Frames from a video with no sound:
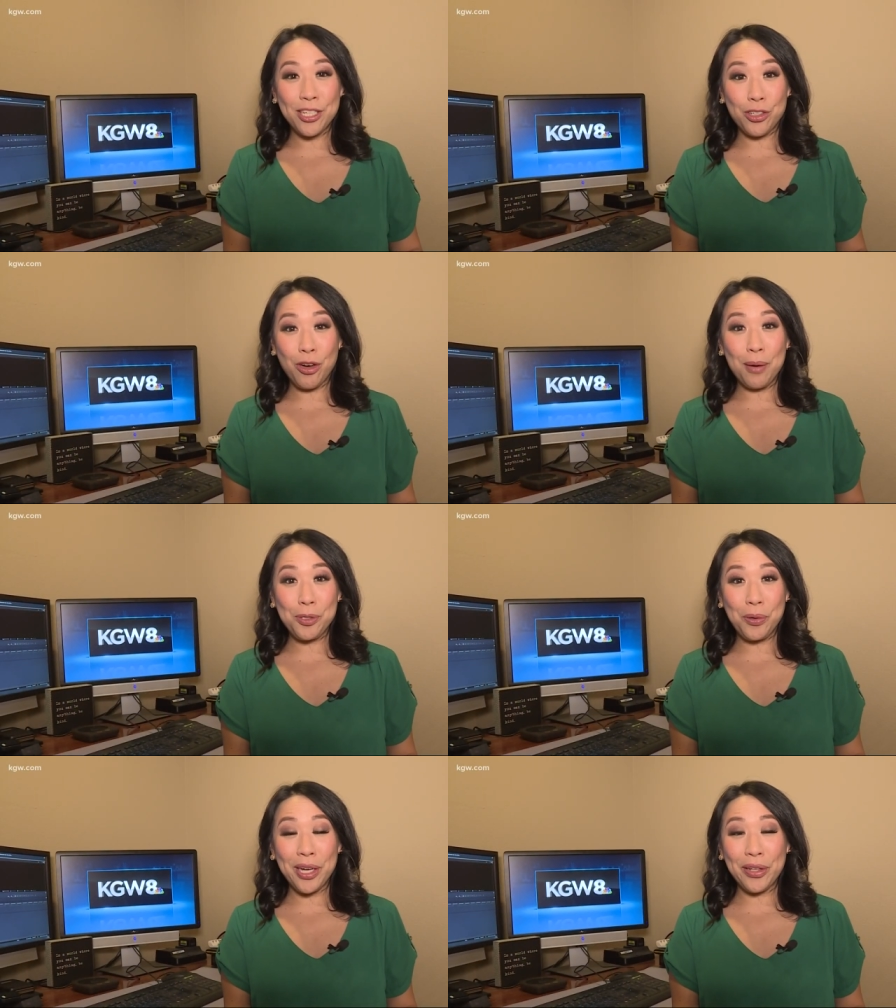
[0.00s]
teardrop
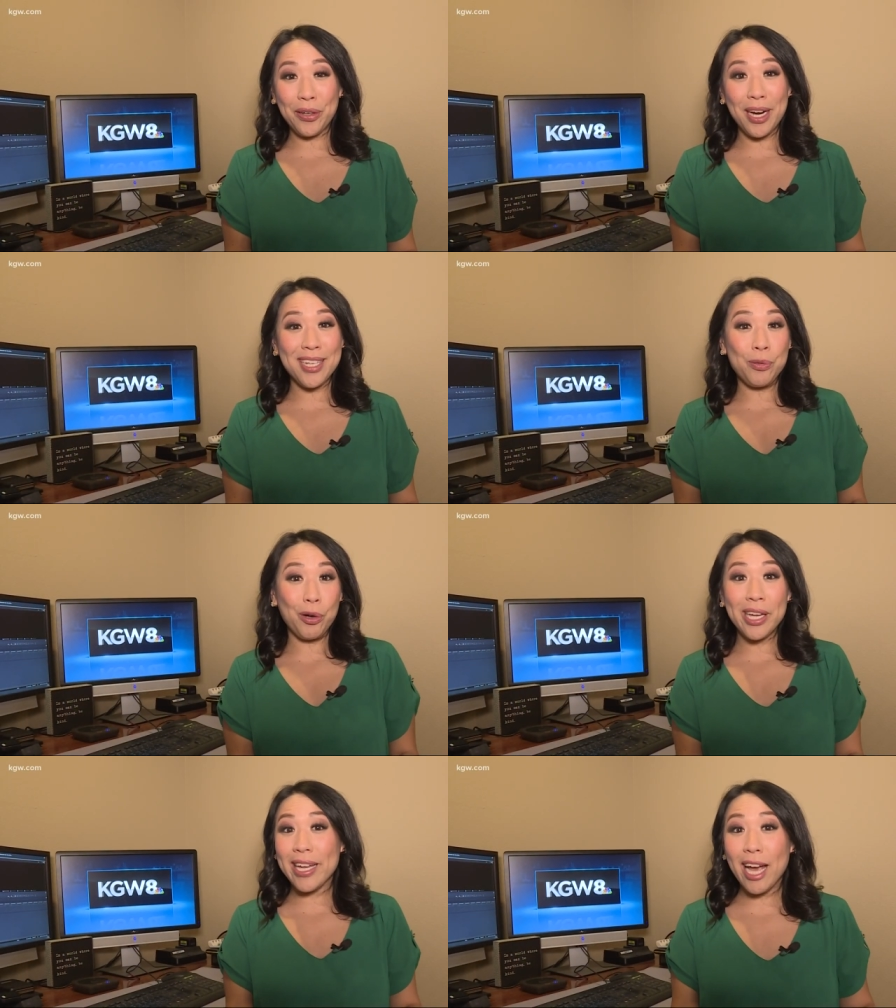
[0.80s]
trailer is
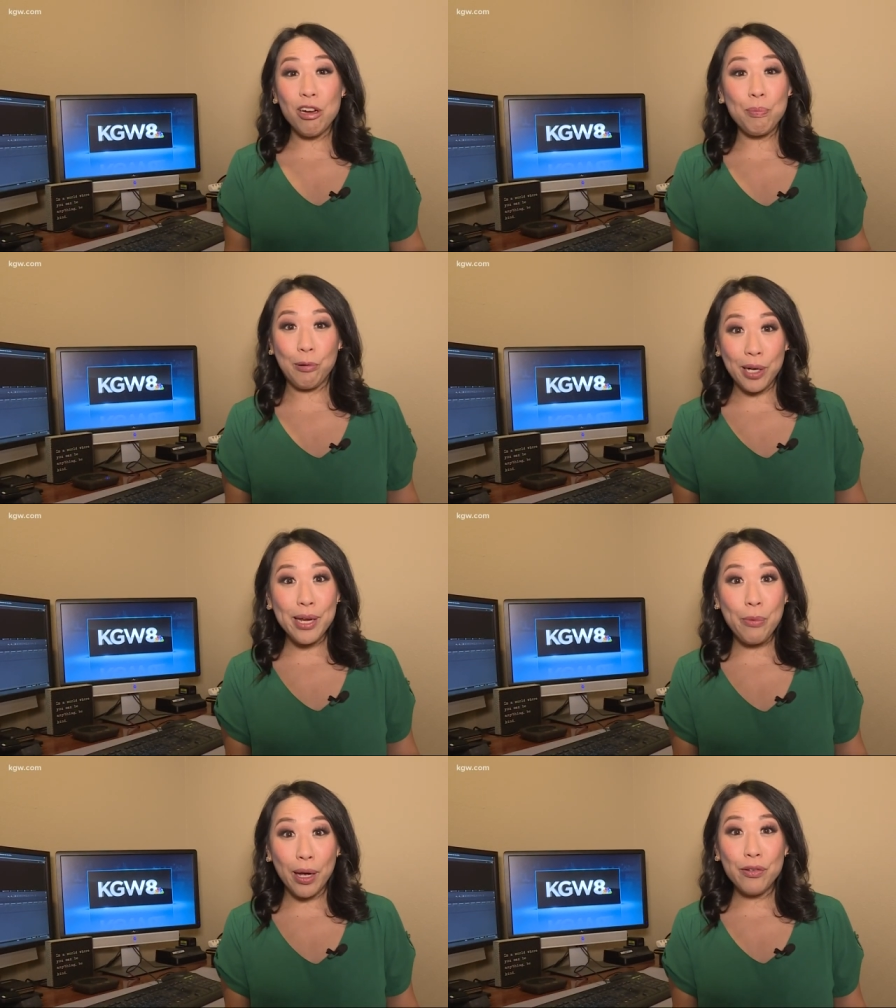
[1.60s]
working out
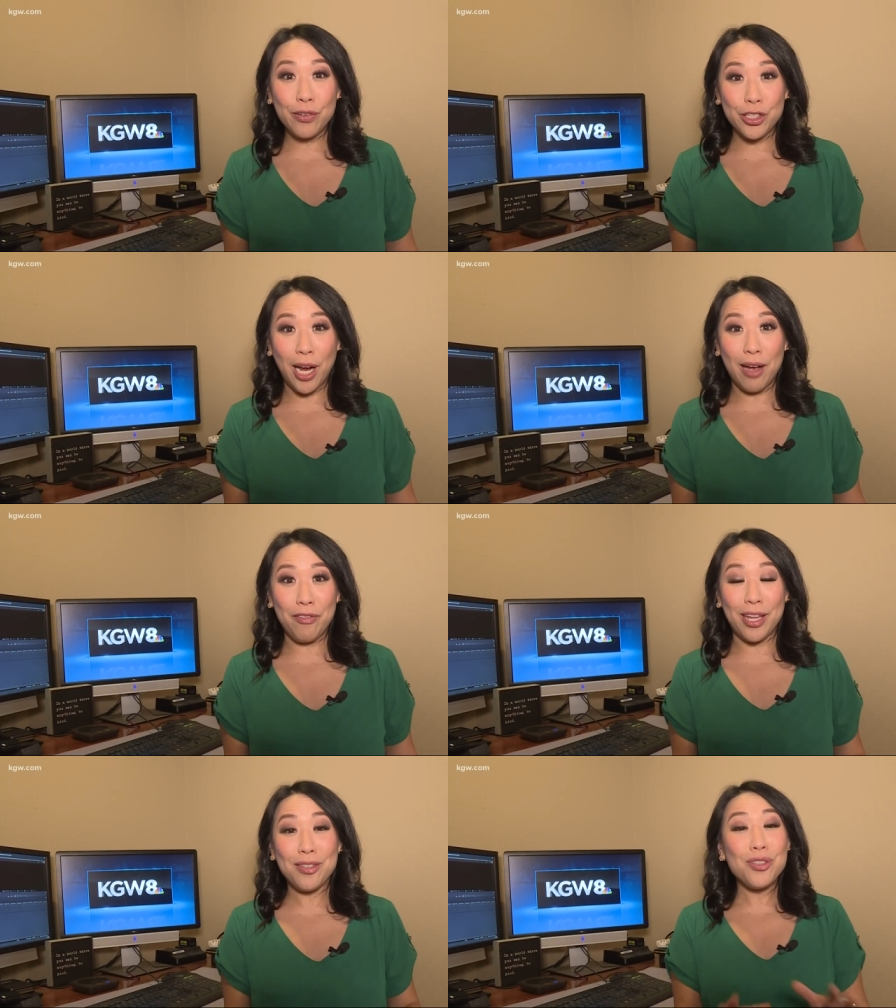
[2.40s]
pretty well for
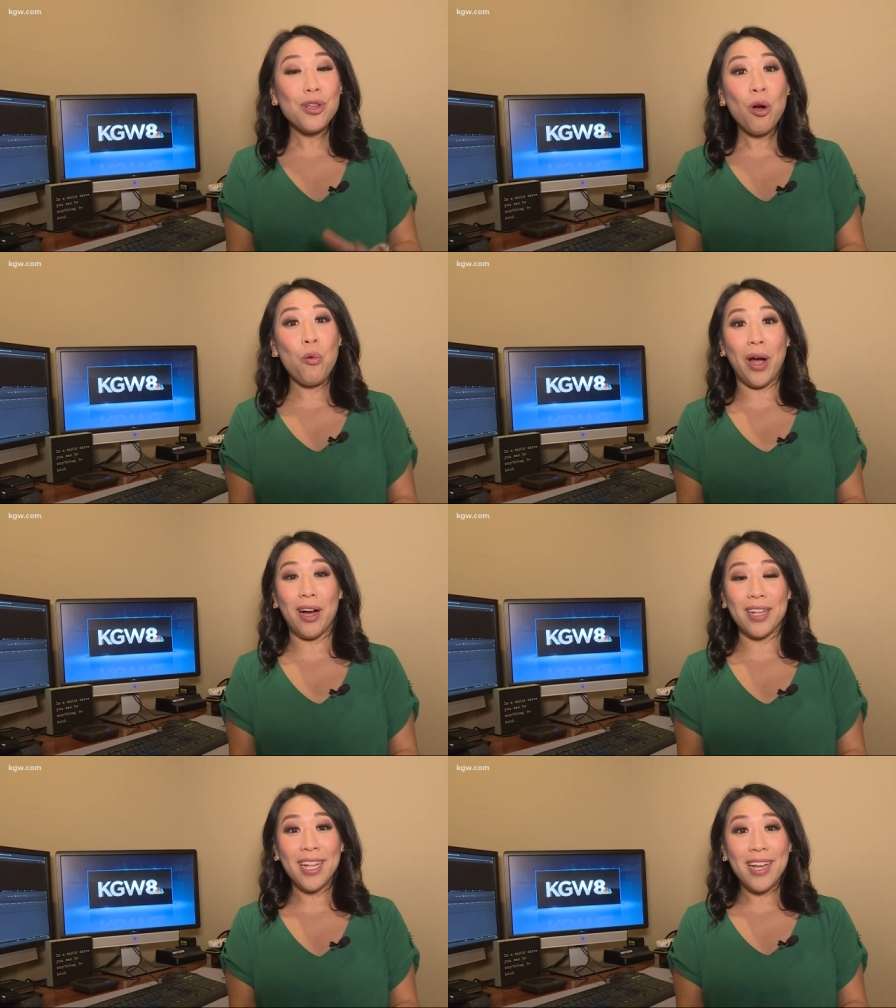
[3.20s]
Jaffe, so
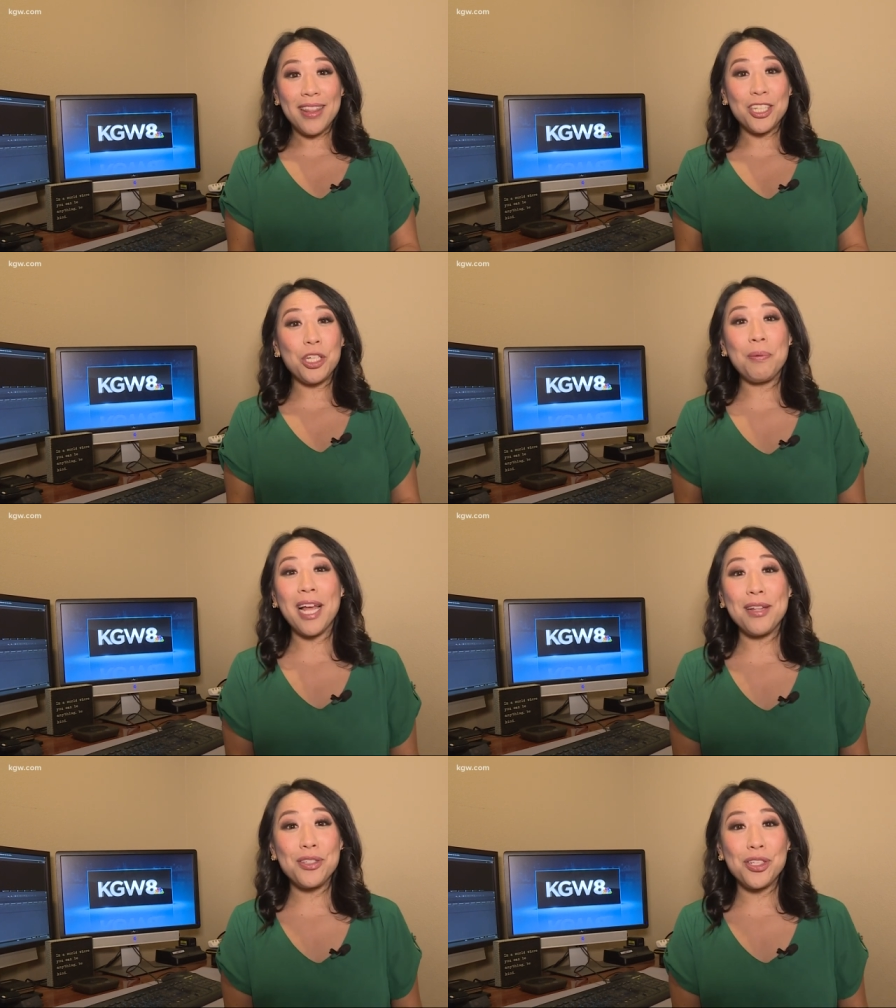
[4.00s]
well that she
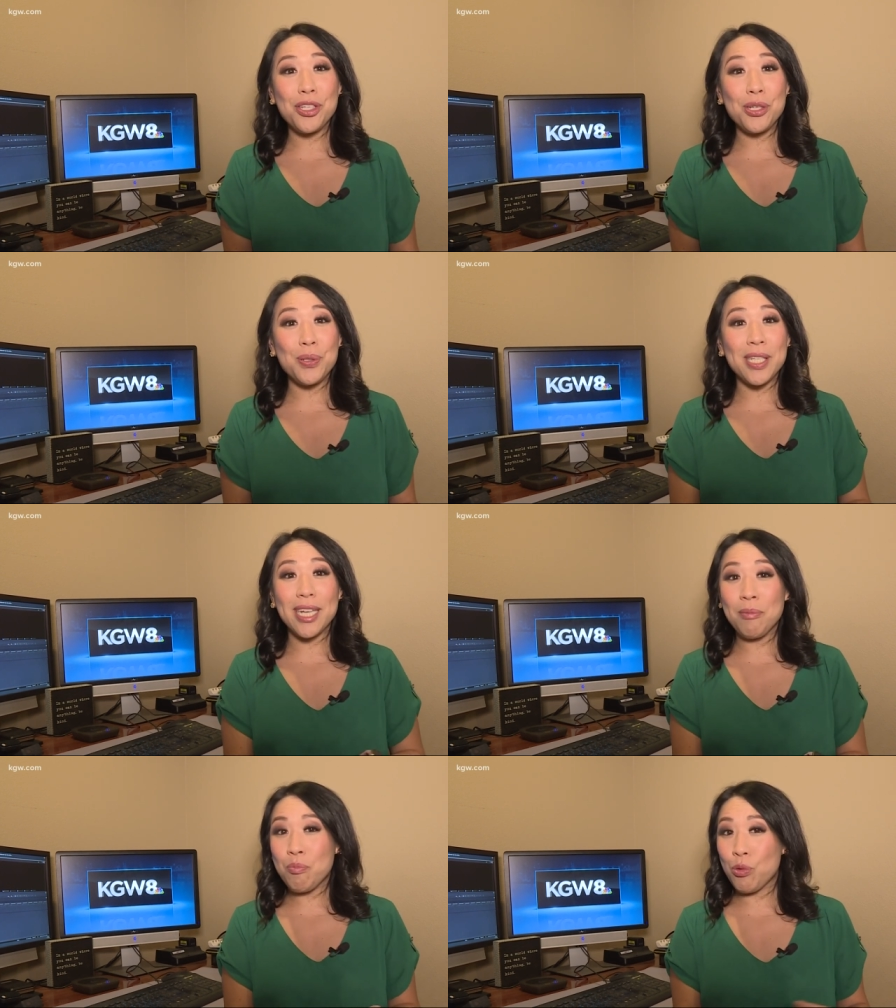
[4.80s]
plans to use
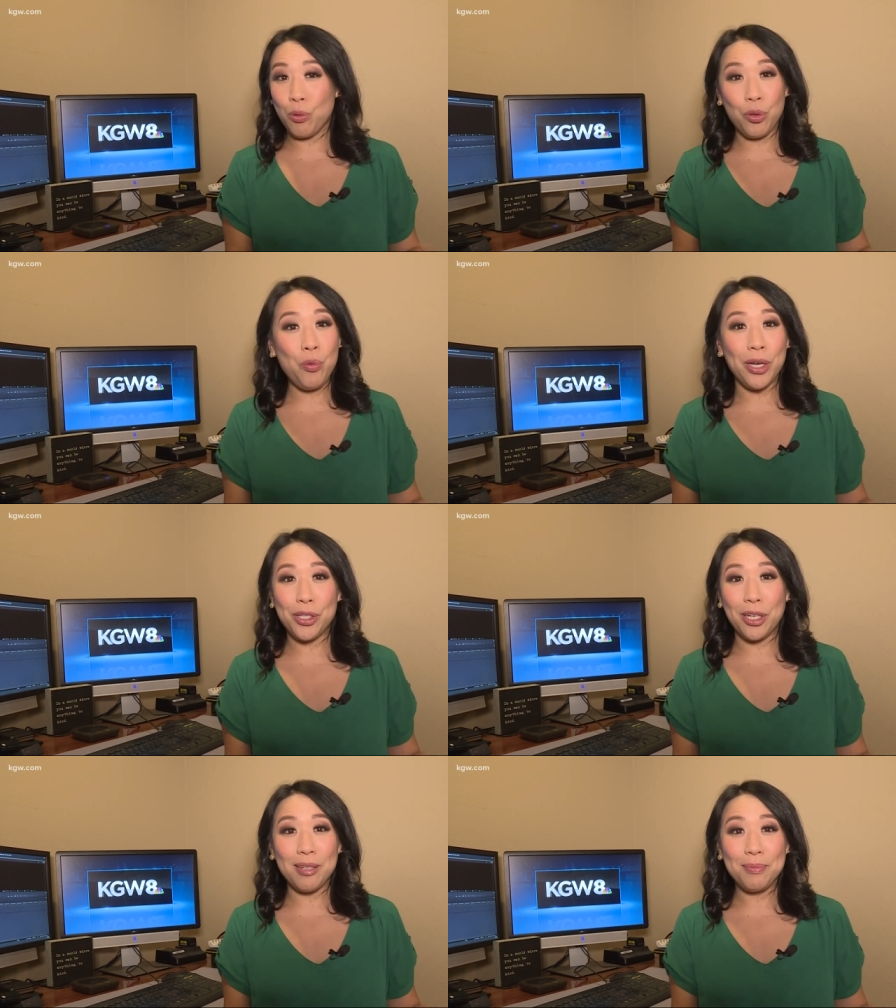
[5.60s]
it through the
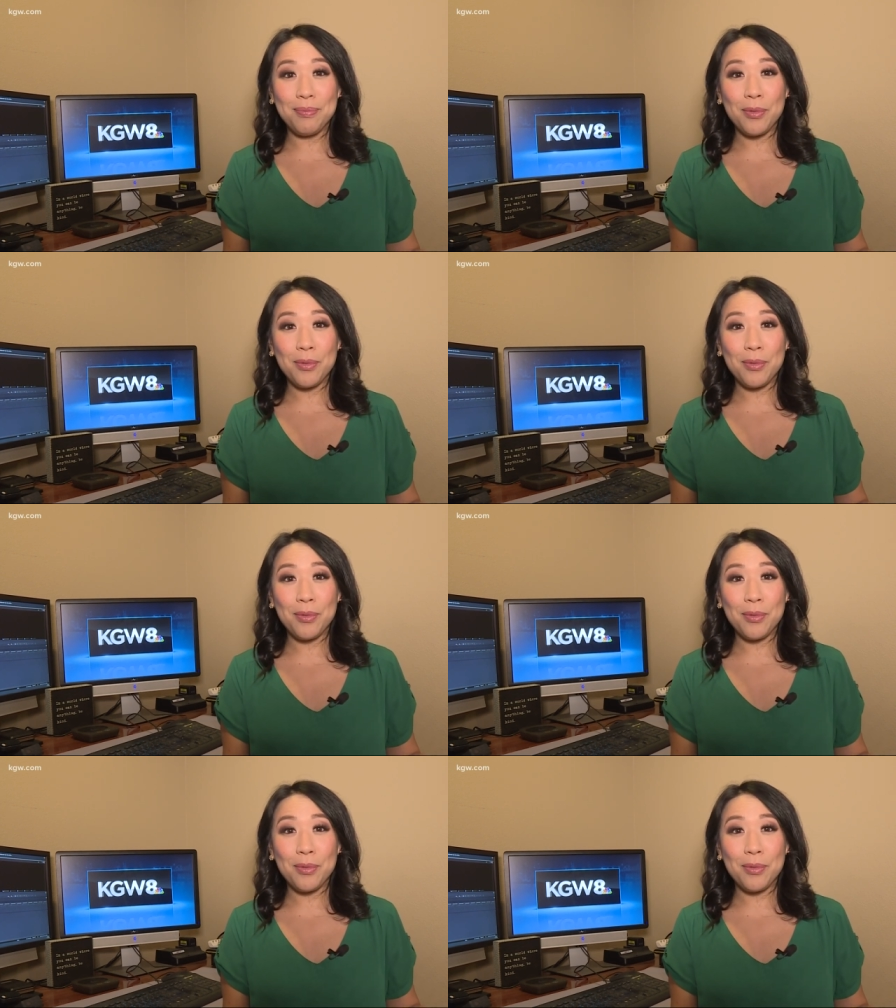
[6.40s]
winter.